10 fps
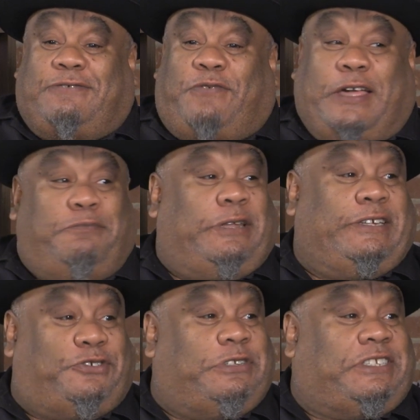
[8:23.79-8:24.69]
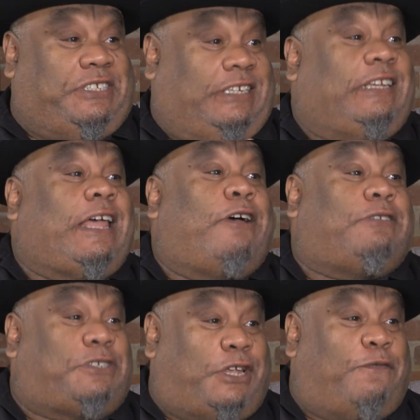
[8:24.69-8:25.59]
find pleasure in seeking
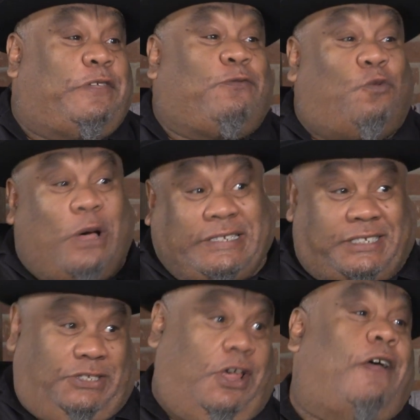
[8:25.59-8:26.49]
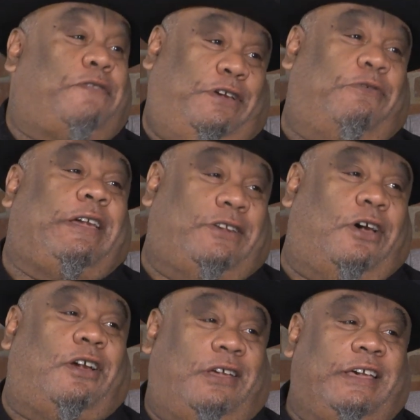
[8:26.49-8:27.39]
out stuff that wasn't on their
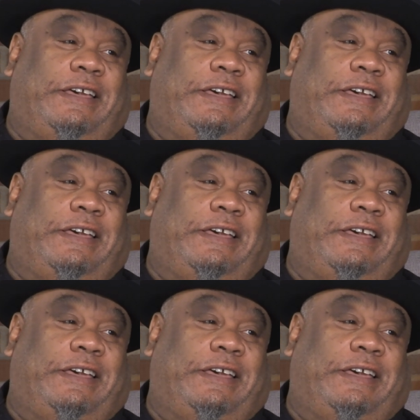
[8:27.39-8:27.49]
radar,